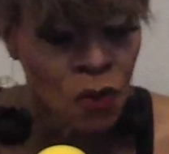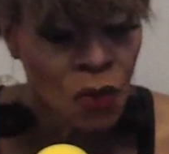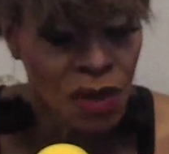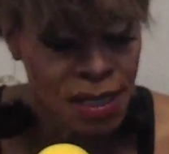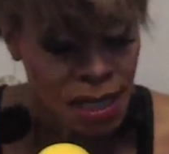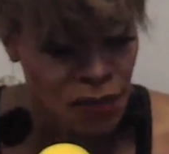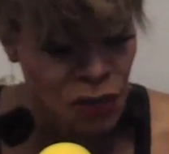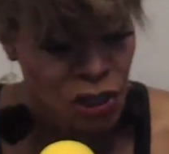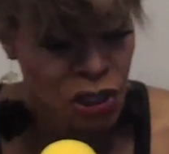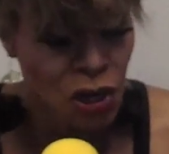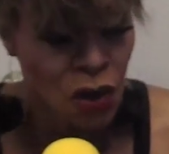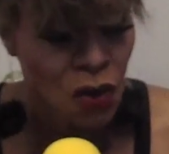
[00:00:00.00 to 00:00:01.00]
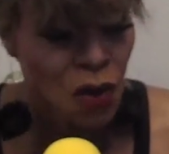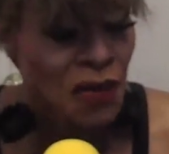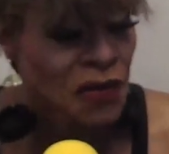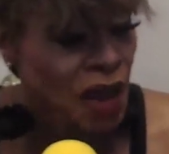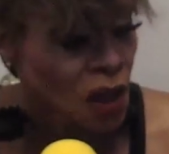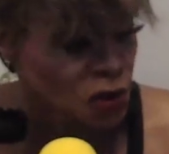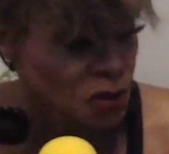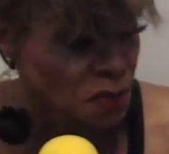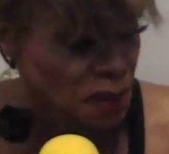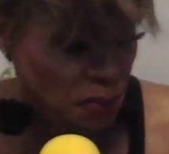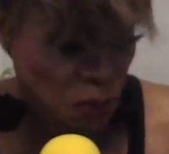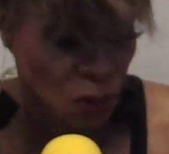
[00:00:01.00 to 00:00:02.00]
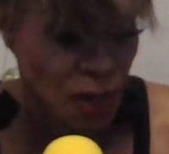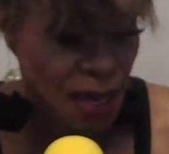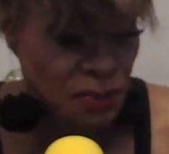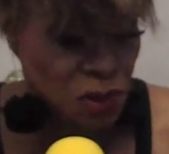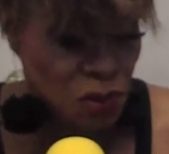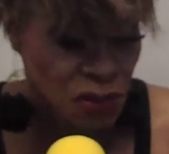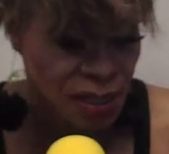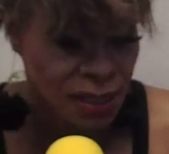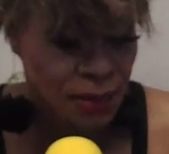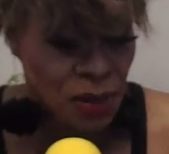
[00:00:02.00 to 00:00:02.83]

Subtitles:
We did the show. 1,000 people came to it.